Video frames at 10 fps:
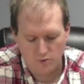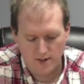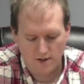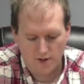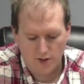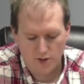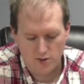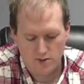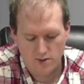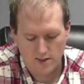be the
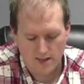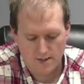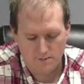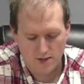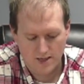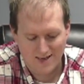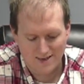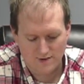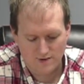third Monday in